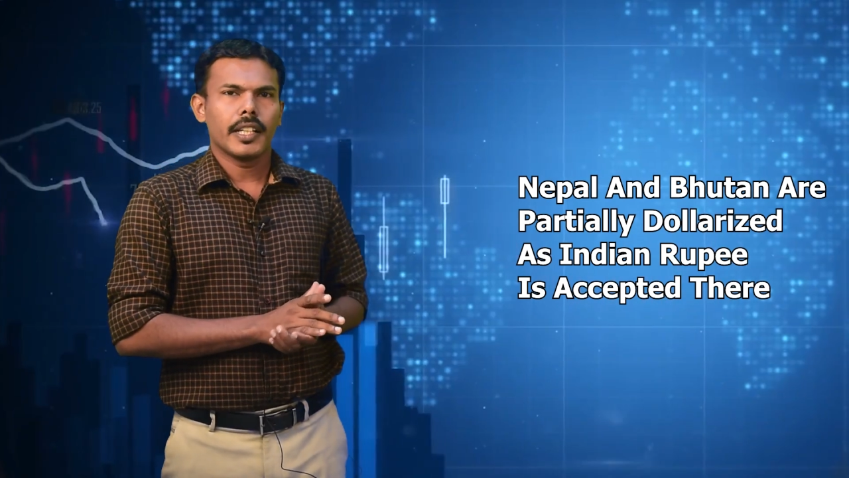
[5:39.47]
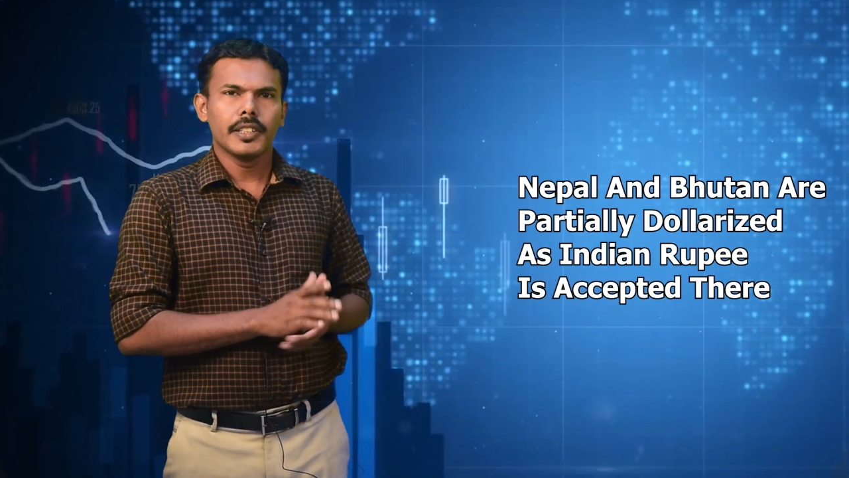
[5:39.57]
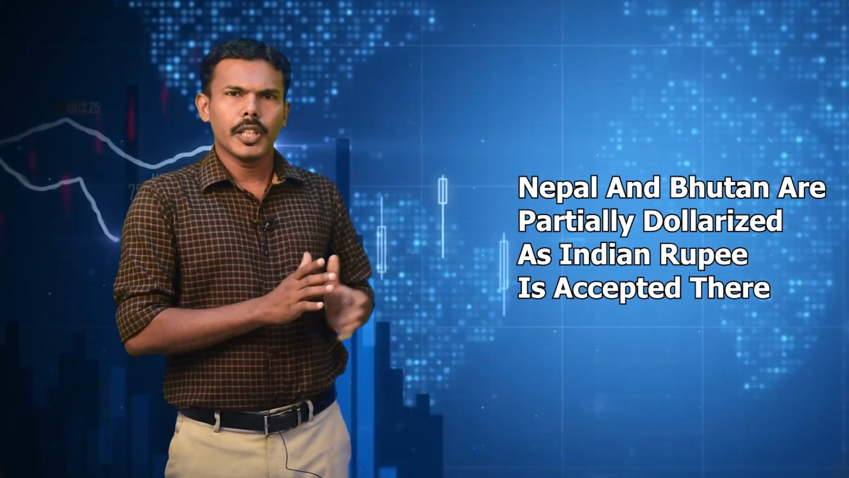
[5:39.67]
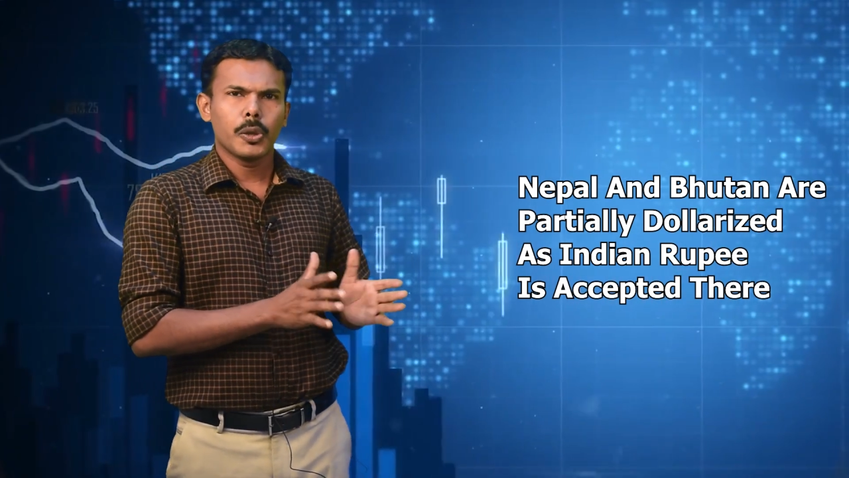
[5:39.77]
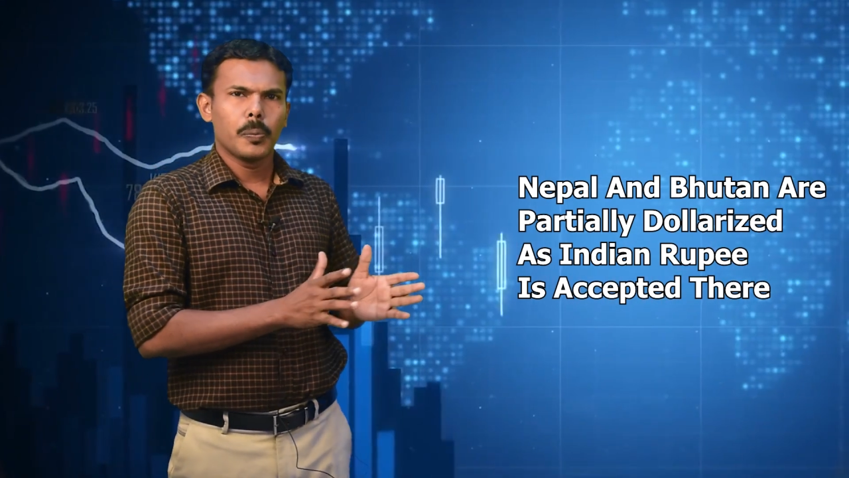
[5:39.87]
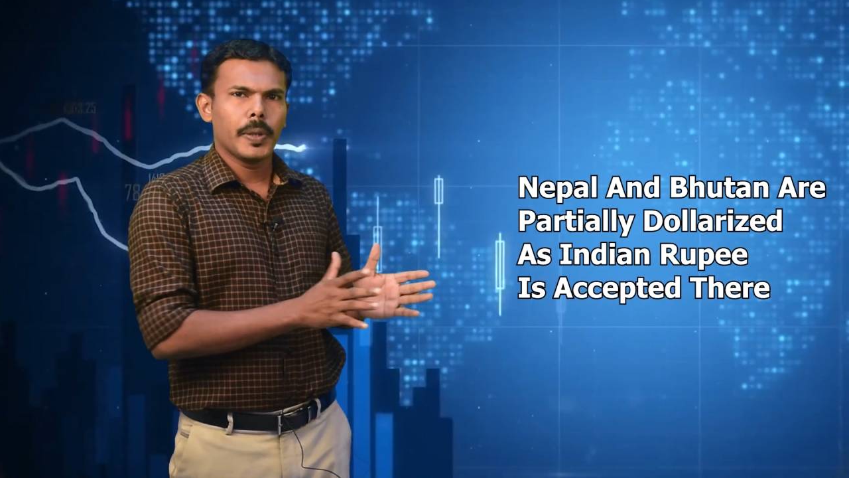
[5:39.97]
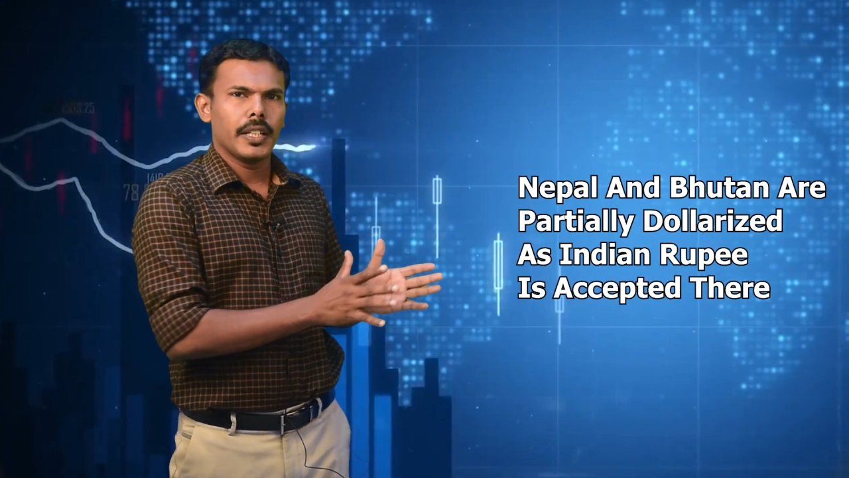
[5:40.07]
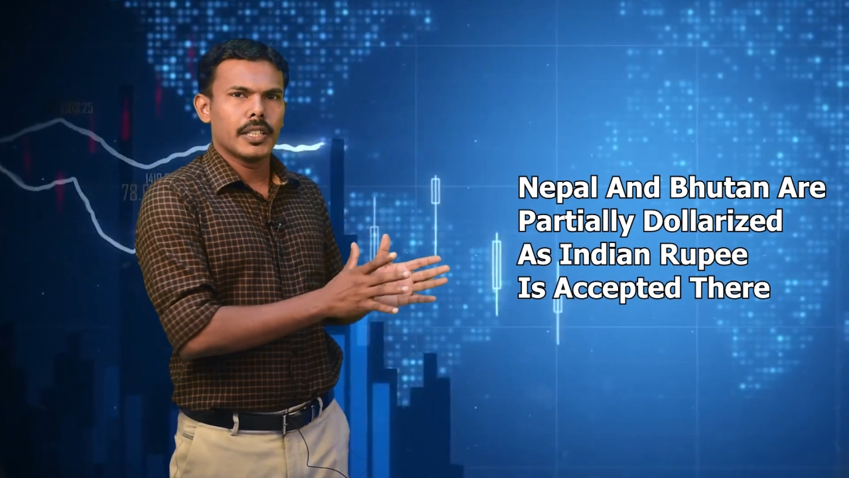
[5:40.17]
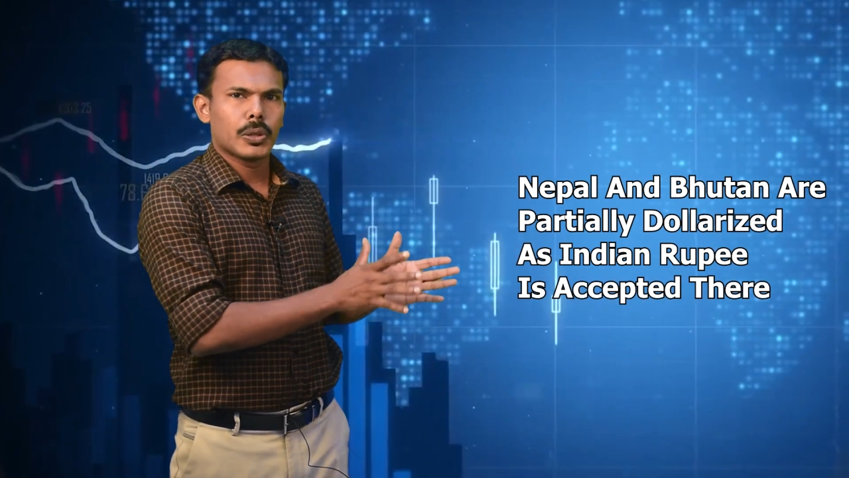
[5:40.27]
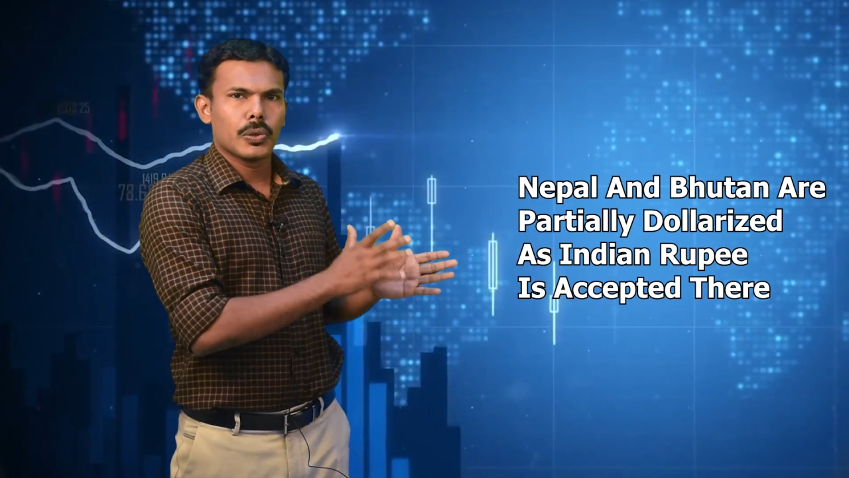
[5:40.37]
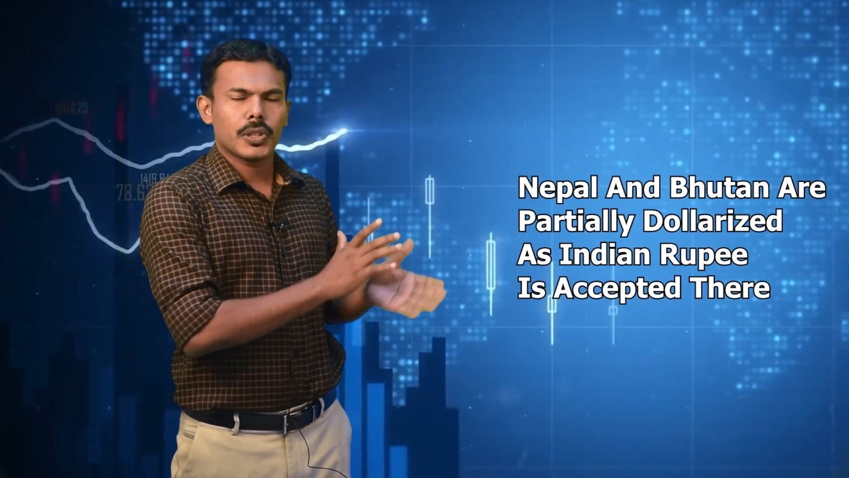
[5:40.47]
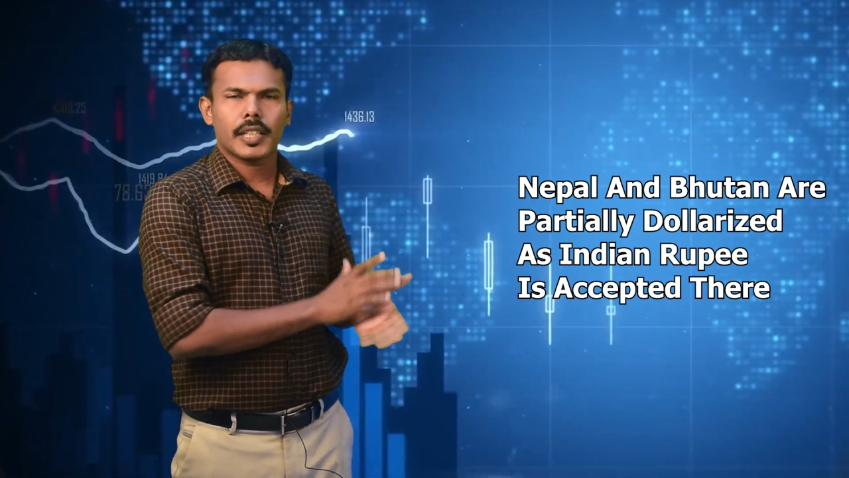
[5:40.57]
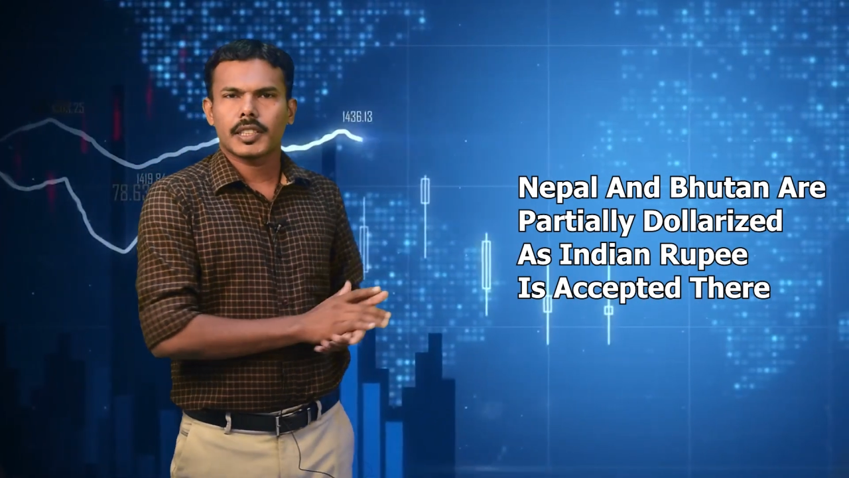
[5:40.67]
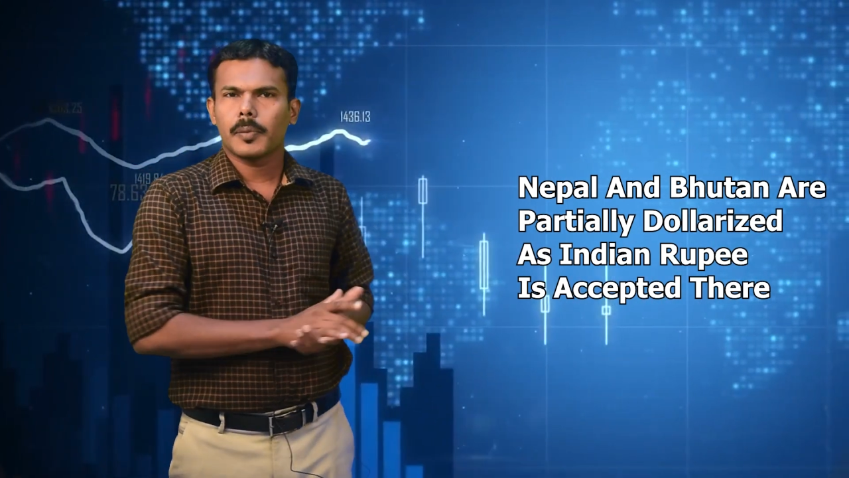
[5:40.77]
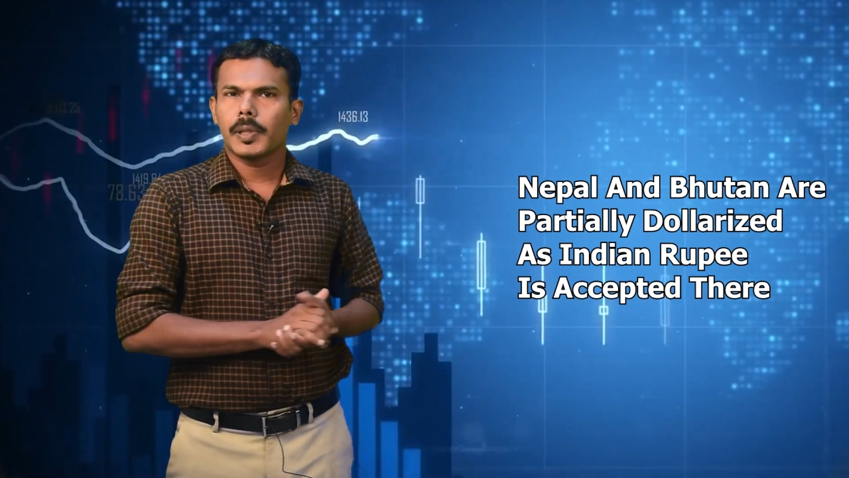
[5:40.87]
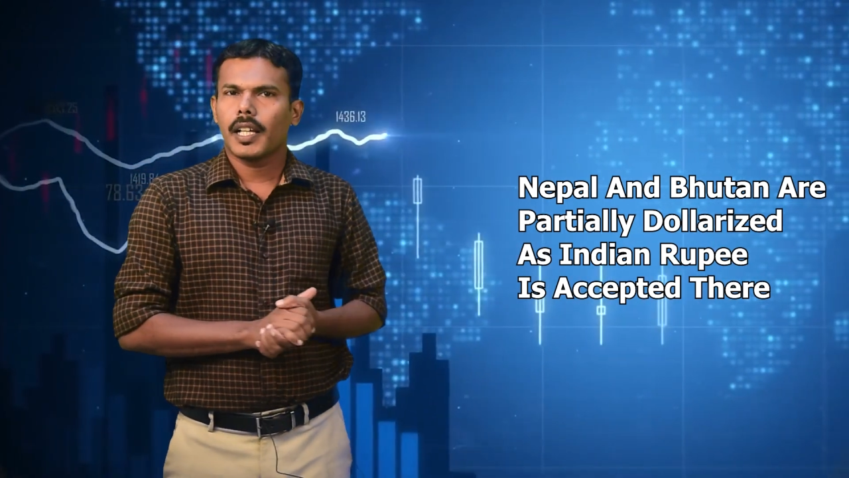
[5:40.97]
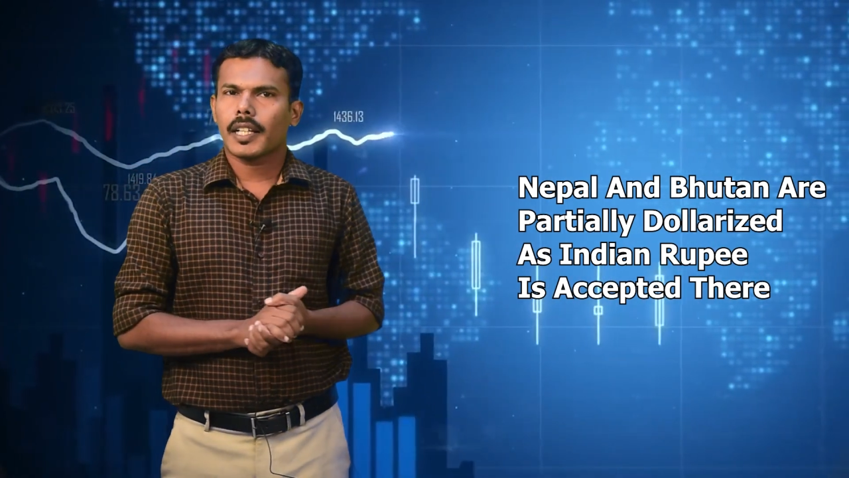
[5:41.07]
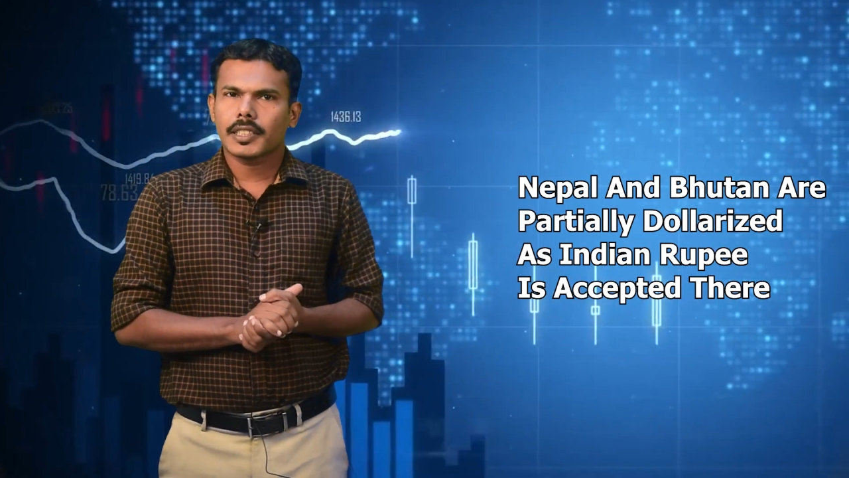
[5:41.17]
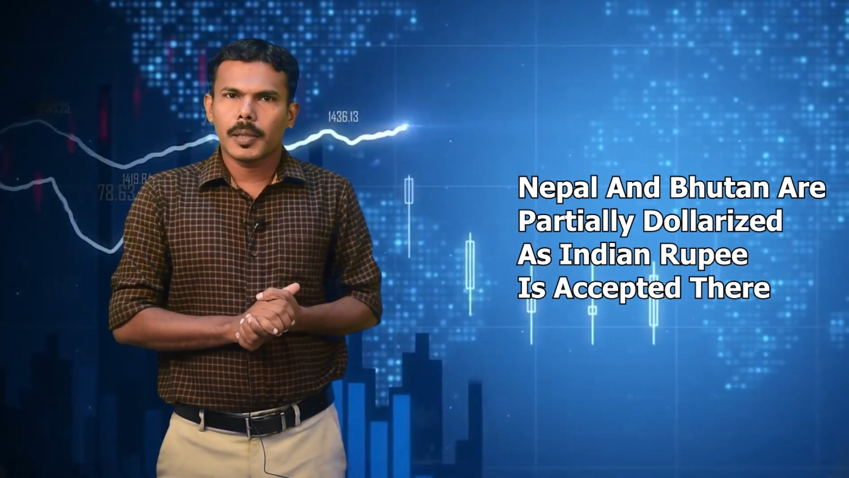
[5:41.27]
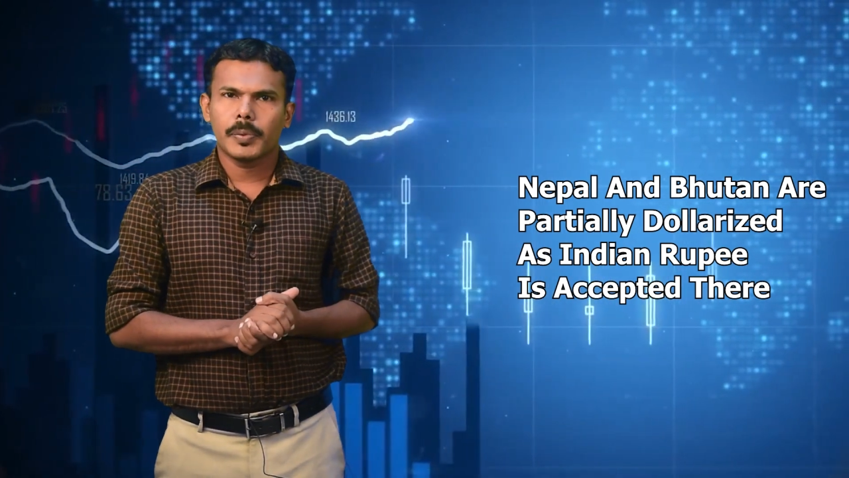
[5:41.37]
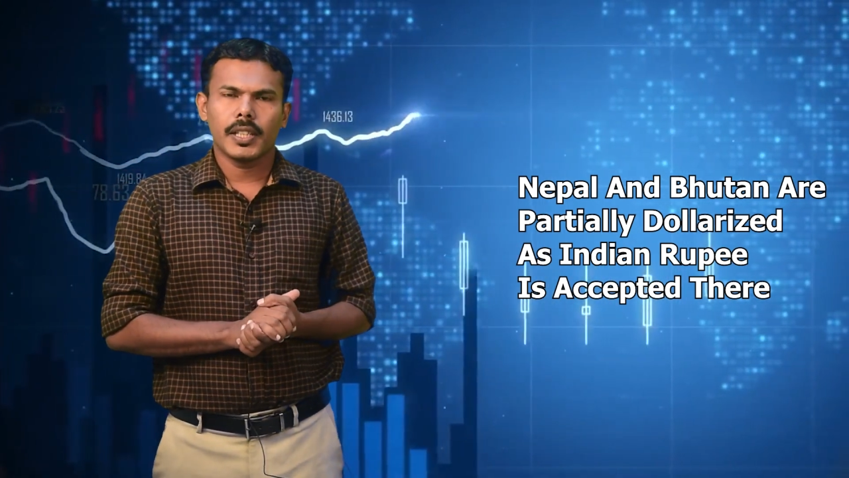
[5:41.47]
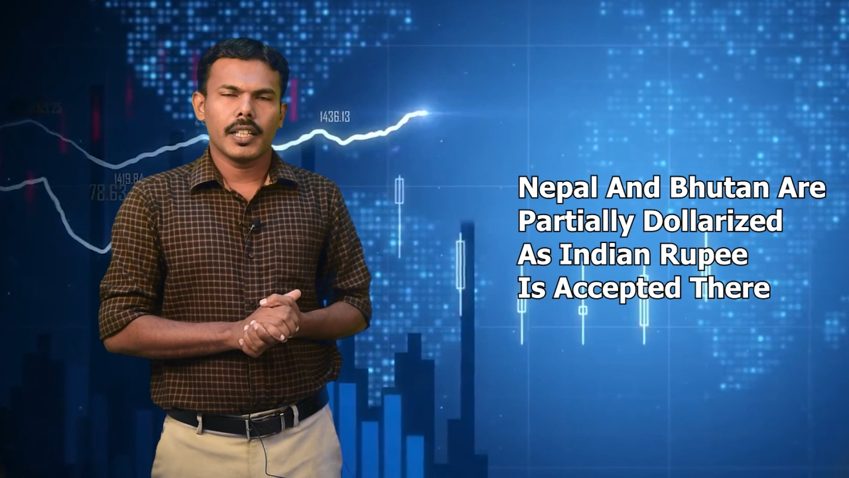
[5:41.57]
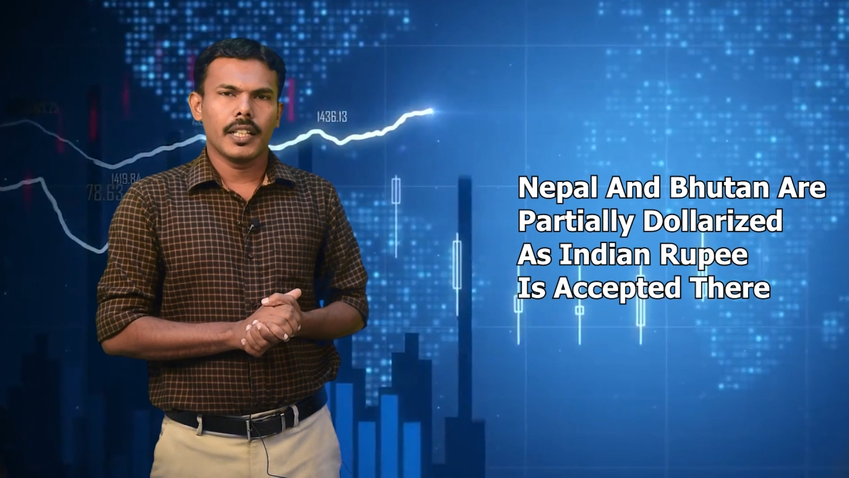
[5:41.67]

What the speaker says: Indian rupee is also accepted